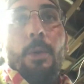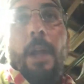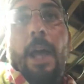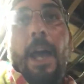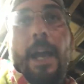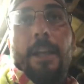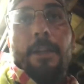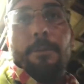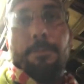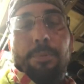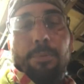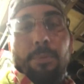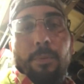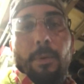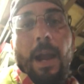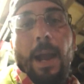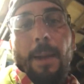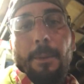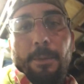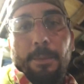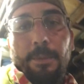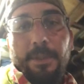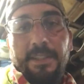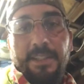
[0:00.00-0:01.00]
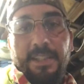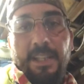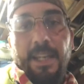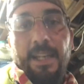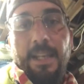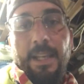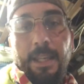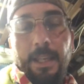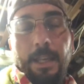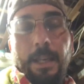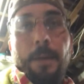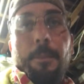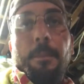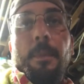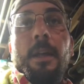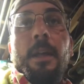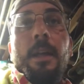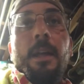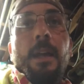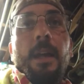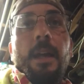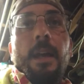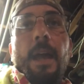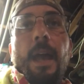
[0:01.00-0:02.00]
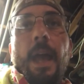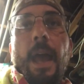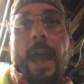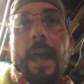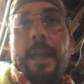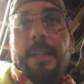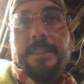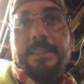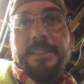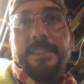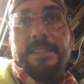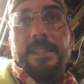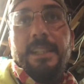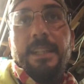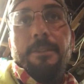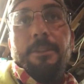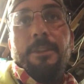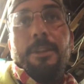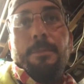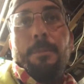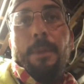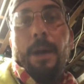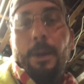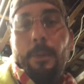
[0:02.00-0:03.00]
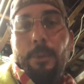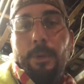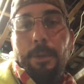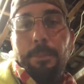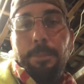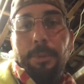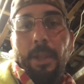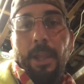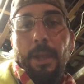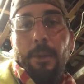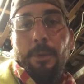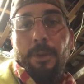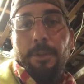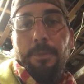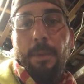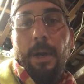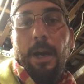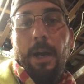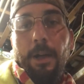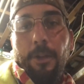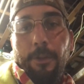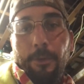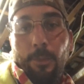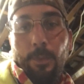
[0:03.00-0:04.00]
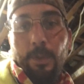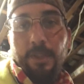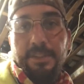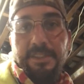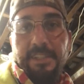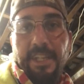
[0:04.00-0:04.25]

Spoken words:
I could probably take him and see if he might want to play with my other ones